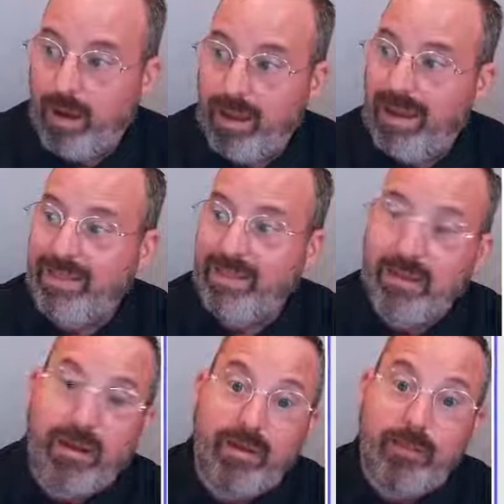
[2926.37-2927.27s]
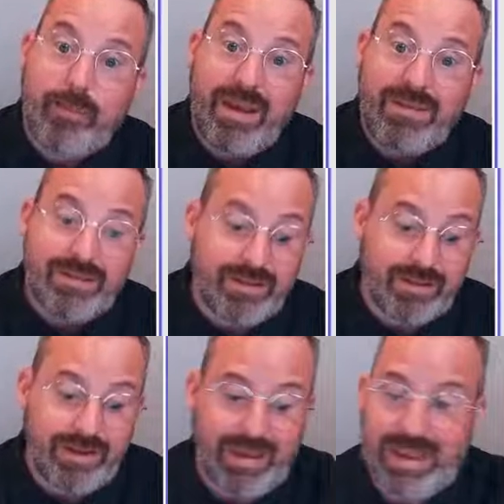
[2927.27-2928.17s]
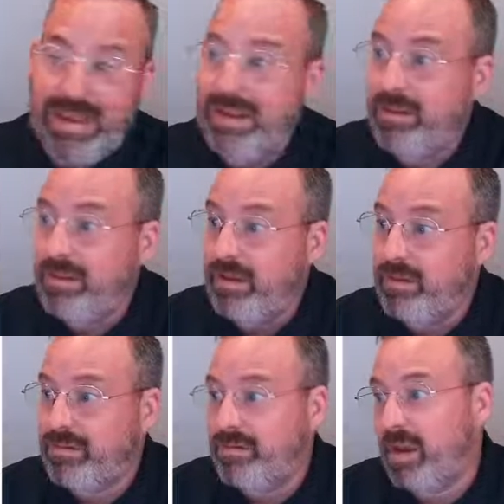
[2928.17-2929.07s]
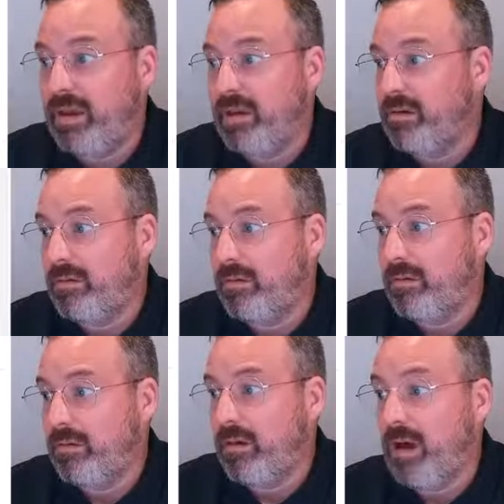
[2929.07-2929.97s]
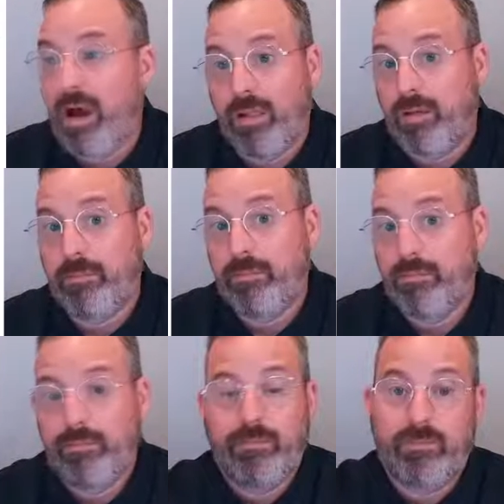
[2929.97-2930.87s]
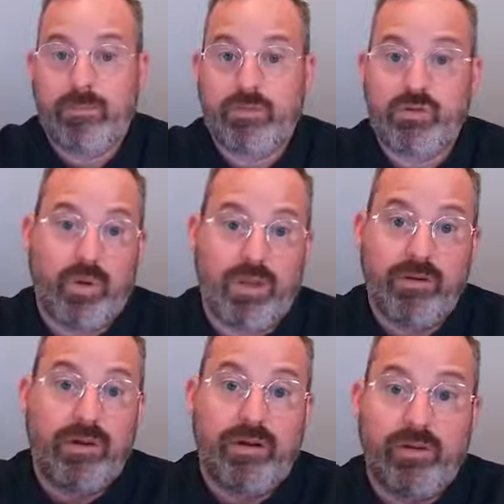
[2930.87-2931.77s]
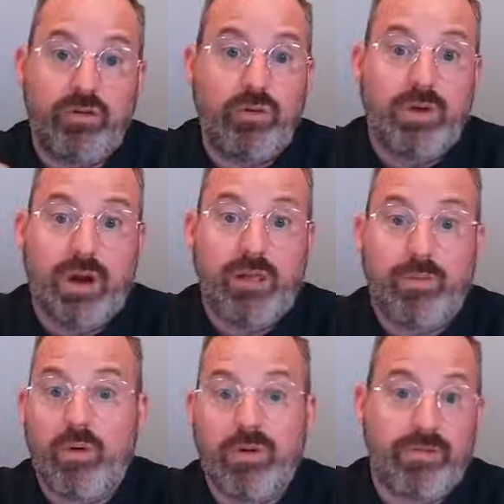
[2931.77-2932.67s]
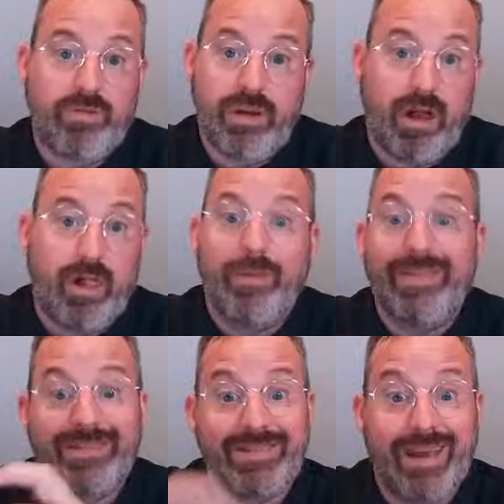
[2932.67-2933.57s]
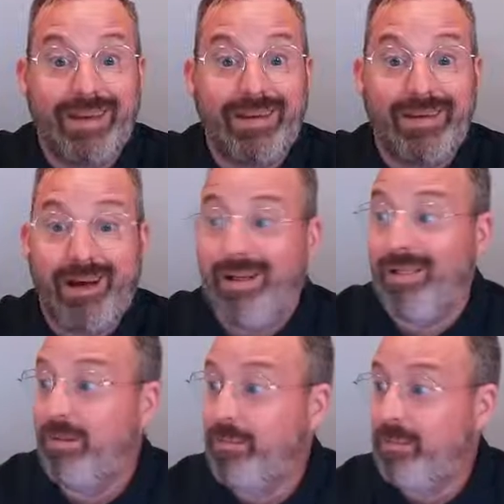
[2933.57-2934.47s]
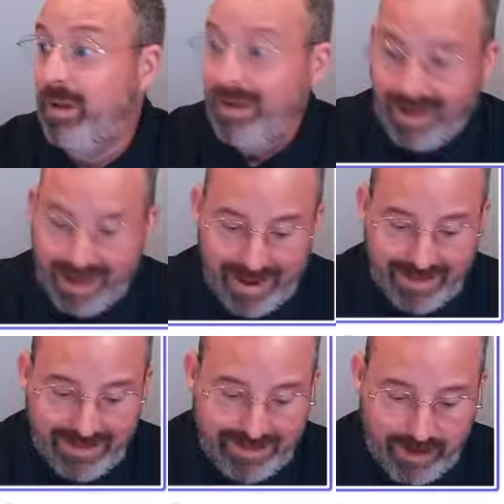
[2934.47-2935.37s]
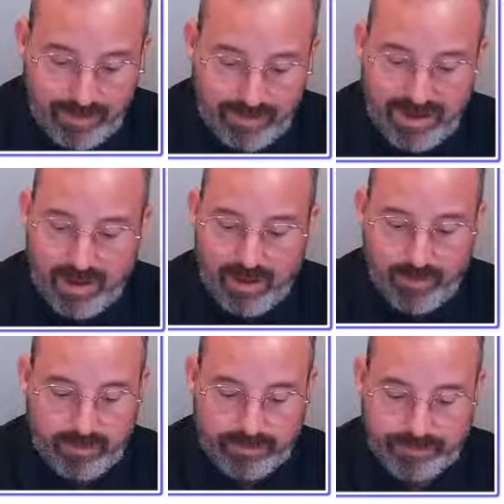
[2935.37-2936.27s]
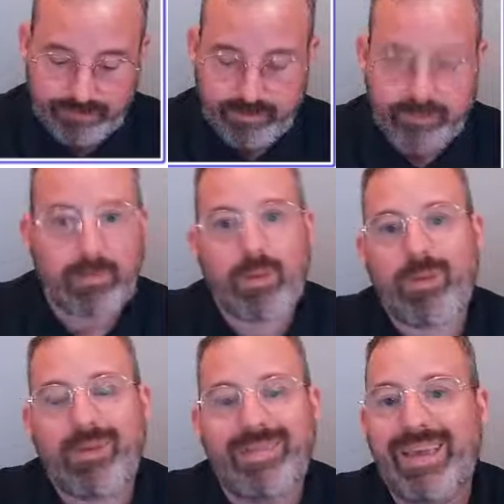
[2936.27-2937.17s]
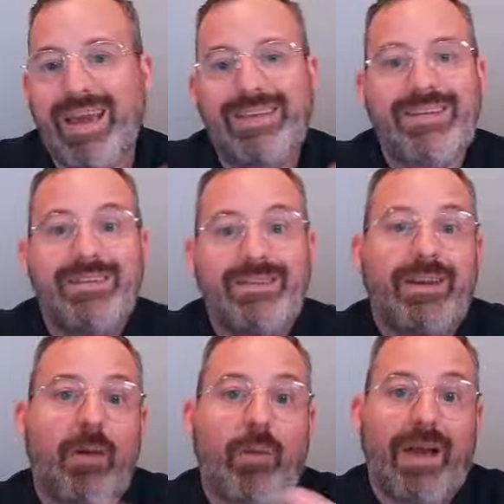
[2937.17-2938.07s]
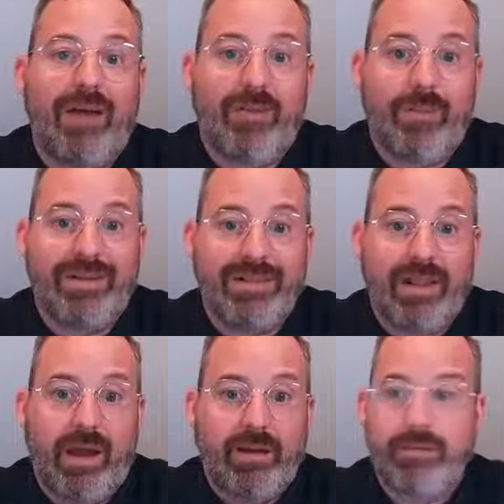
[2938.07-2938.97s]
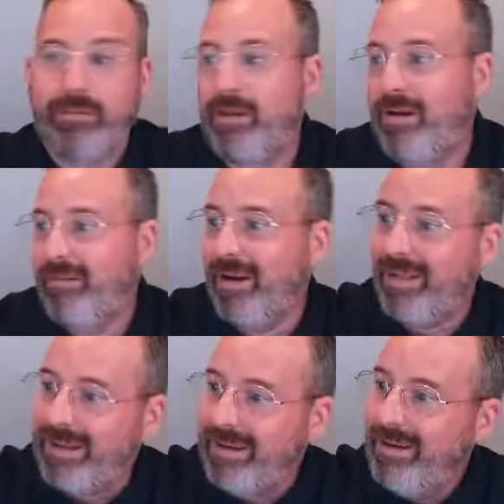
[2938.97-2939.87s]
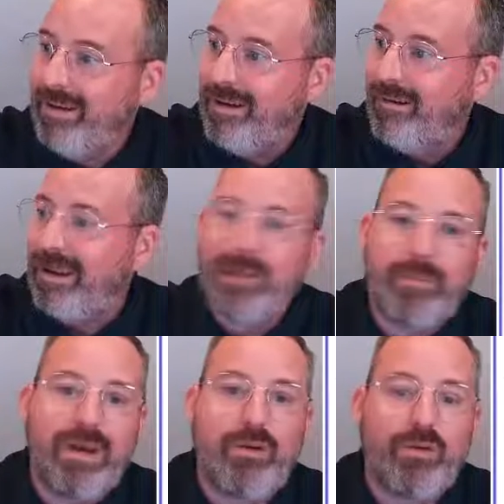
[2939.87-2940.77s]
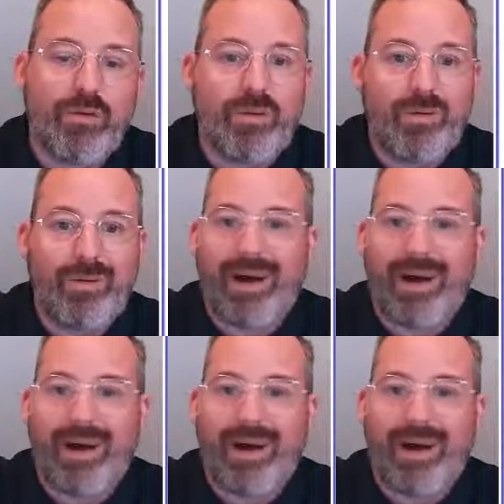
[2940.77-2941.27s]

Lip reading: and basically in the second column, whether you're in a 2-column or a 3-column, in the second column, I can type down the ideas that I want to have on my slide, right? Like, all right, in my overview,